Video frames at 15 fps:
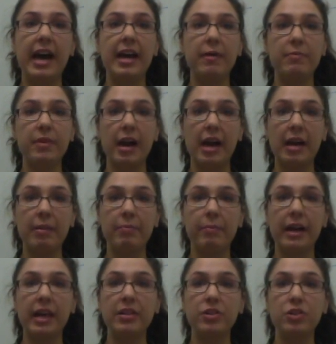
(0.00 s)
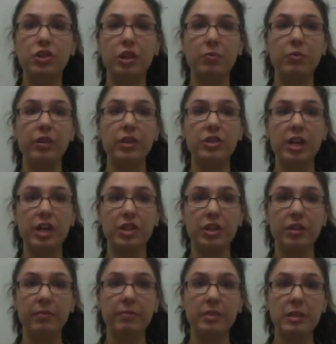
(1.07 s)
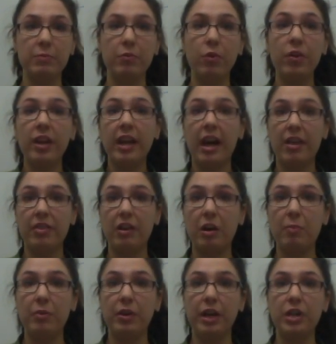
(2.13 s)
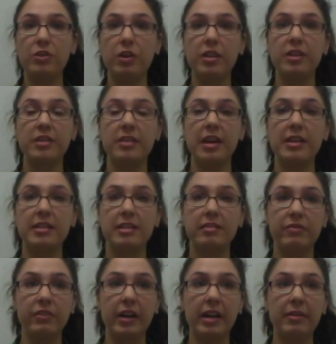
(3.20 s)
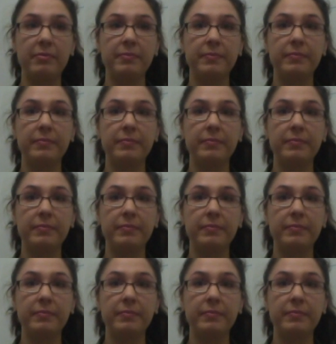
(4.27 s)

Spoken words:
ADAM9 by intratumoral injection, supporting our therapeutic drug design delivery.